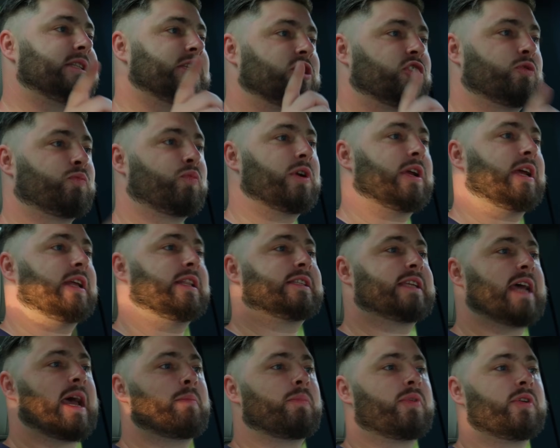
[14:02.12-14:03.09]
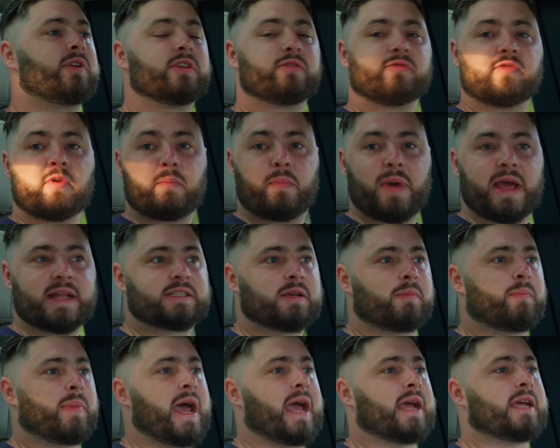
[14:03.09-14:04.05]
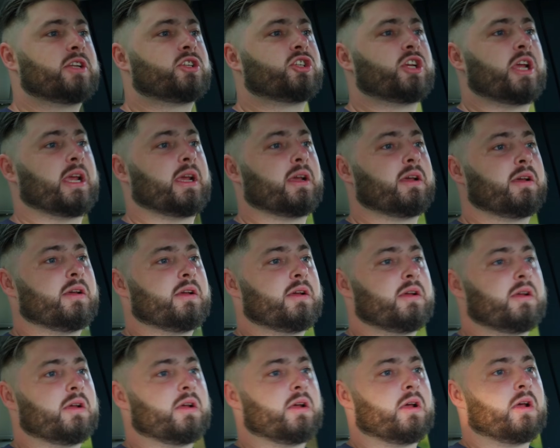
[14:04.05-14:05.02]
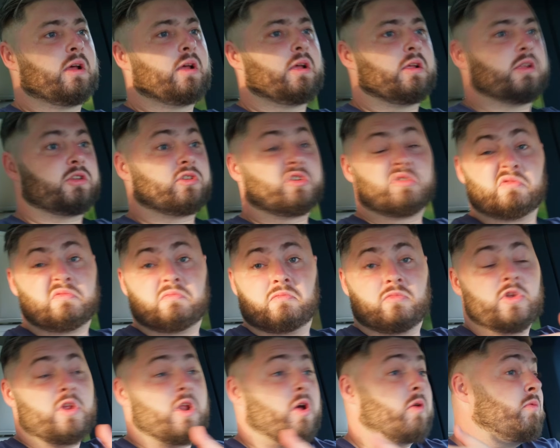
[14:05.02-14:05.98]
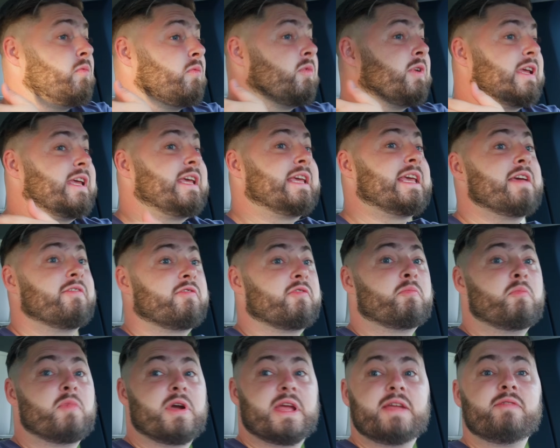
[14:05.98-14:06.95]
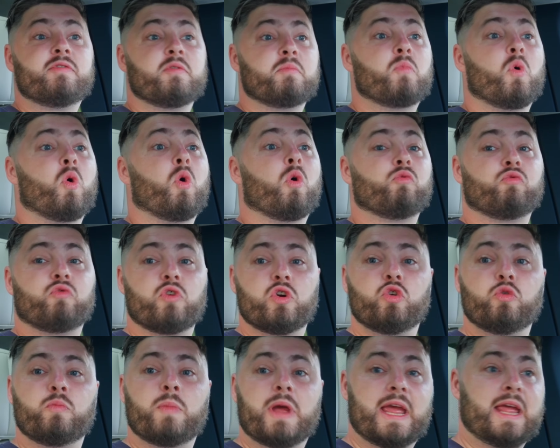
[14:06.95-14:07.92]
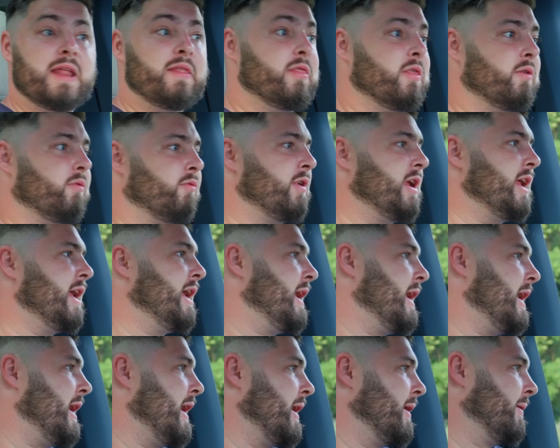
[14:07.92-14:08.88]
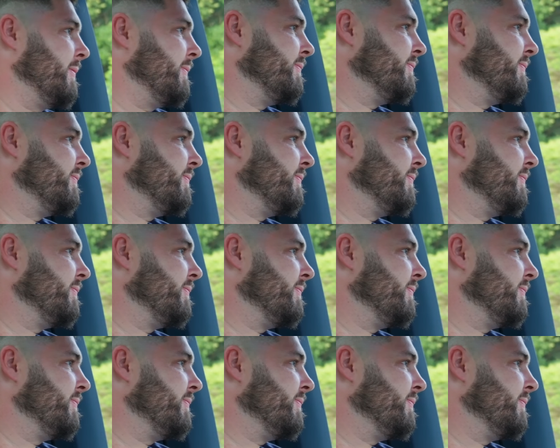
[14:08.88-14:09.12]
the spring and dampeners for better packaging to, give even more room in the rear here.